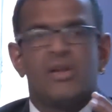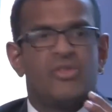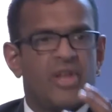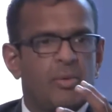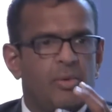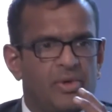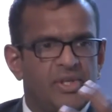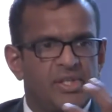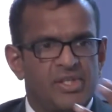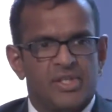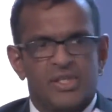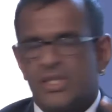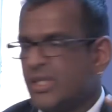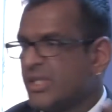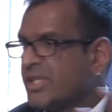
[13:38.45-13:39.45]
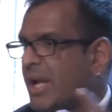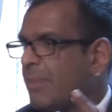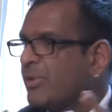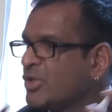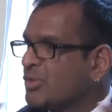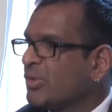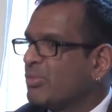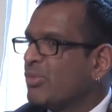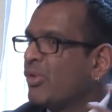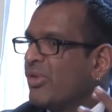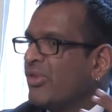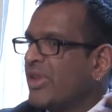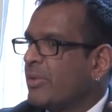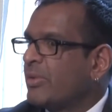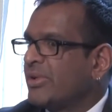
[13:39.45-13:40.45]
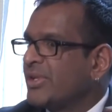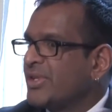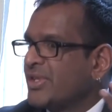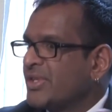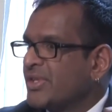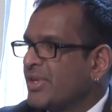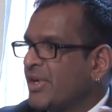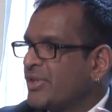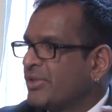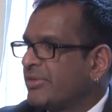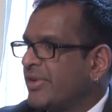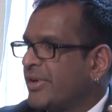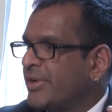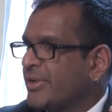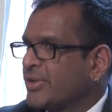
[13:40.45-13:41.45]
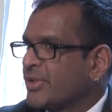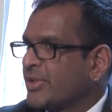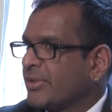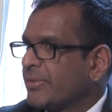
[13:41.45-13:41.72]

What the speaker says: they will listen to the establishment more than they will listen to Nigel Farage.